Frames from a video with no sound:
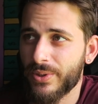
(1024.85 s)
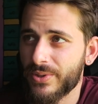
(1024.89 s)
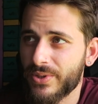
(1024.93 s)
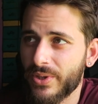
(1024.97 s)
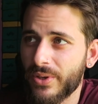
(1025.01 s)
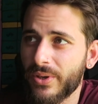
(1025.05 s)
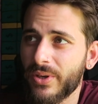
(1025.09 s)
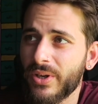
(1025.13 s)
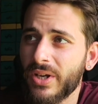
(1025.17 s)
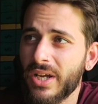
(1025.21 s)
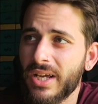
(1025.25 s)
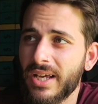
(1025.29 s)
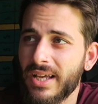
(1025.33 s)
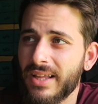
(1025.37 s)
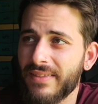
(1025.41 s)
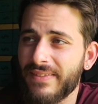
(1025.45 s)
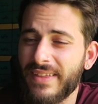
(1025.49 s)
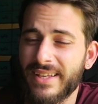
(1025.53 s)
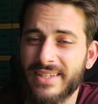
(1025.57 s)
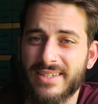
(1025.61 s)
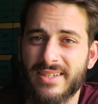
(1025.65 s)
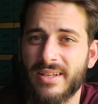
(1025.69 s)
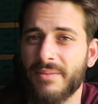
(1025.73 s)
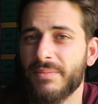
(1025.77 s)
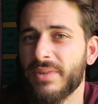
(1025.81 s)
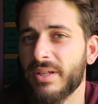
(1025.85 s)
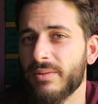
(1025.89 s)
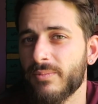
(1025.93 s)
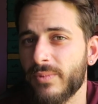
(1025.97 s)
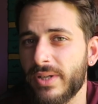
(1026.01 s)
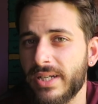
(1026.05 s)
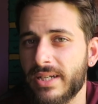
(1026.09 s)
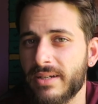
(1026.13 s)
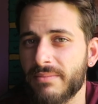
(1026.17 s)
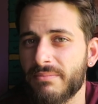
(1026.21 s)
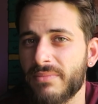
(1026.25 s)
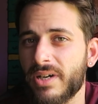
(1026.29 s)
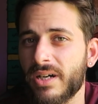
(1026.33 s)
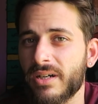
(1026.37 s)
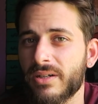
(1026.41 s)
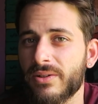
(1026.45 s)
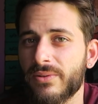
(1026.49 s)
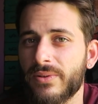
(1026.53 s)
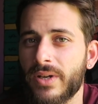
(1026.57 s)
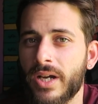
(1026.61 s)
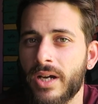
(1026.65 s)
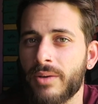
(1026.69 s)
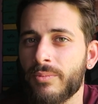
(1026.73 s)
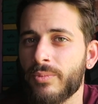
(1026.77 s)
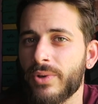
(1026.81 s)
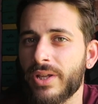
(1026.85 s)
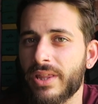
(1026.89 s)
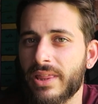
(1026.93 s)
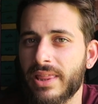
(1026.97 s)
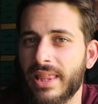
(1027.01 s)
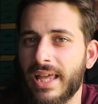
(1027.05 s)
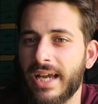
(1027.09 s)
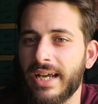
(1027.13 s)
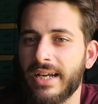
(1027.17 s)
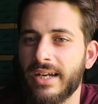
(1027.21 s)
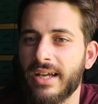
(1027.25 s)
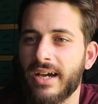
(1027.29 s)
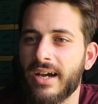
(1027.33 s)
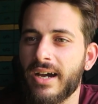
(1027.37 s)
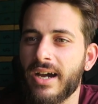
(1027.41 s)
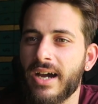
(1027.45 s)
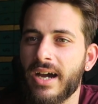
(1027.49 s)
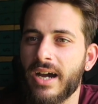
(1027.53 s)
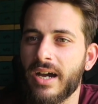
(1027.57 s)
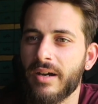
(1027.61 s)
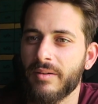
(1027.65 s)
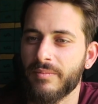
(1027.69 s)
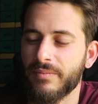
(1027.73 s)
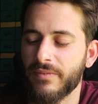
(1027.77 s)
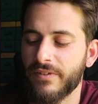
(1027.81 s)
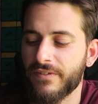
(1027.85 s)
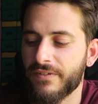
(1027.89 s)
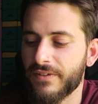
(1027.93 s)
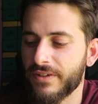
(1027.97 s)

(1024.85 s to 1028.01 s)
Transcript: So that's something we can muck around with later.